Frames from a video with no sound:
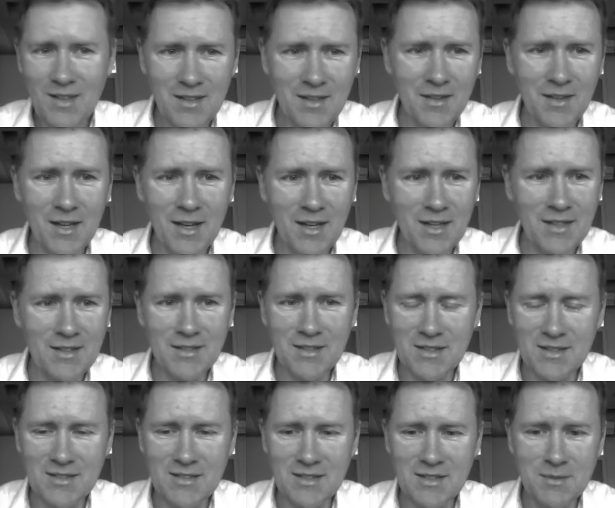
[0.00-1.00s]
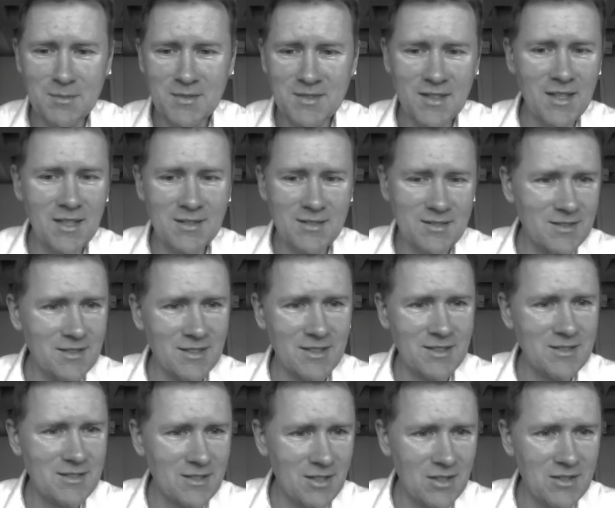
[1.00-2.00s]
then it seems that it
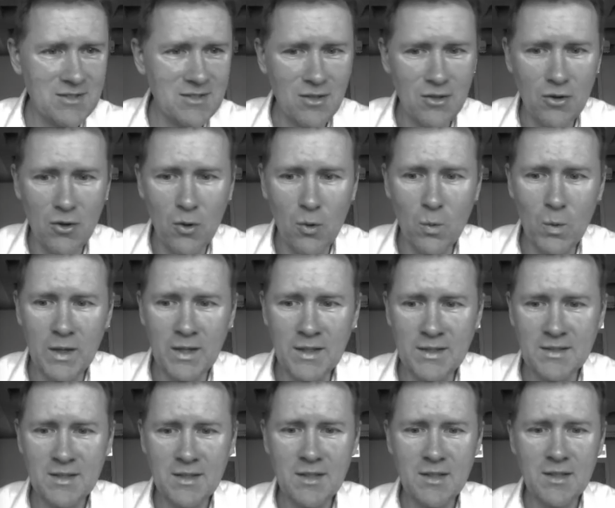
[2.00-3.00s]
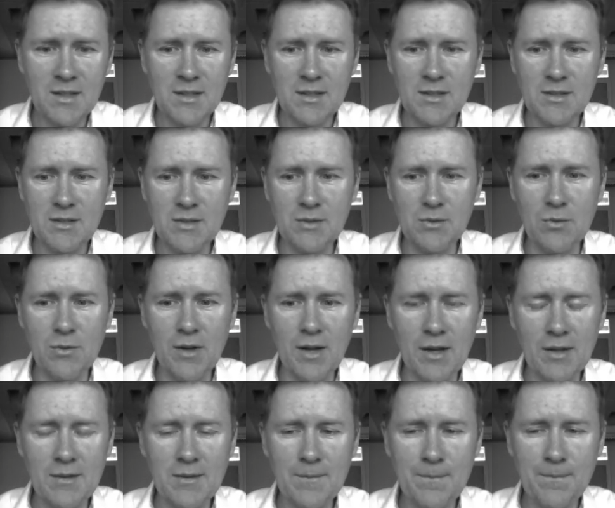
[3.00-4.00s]
does not always do
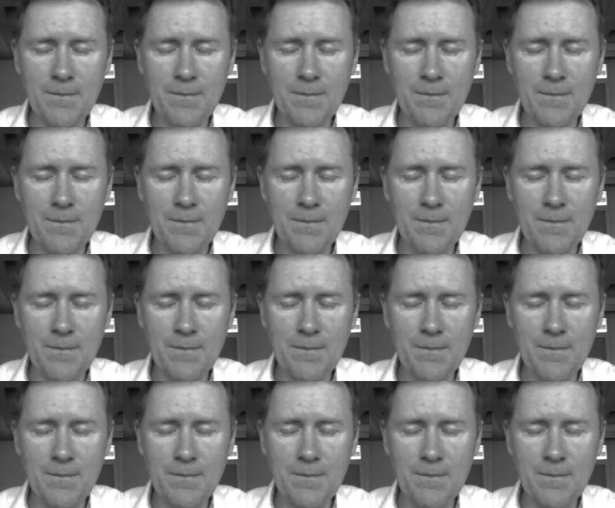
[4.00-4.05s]
that.